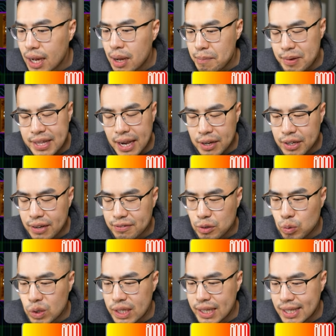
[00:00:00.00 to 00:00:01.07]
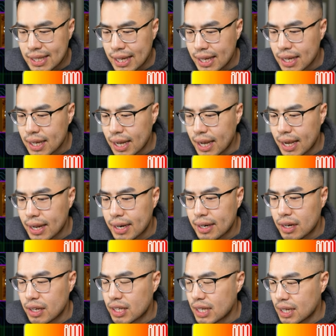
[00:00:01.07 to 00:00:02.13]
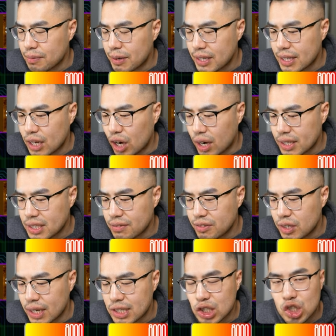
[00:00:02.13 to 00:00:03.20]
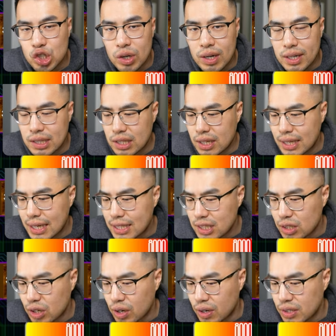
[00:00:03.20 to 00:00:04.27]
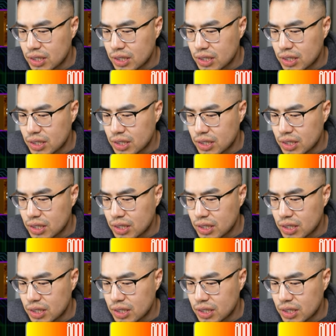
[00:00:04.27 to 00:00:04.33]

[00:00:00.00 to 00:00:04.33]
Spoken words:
But now you have to really think and think about the odds of you actually drawing a non-engine card.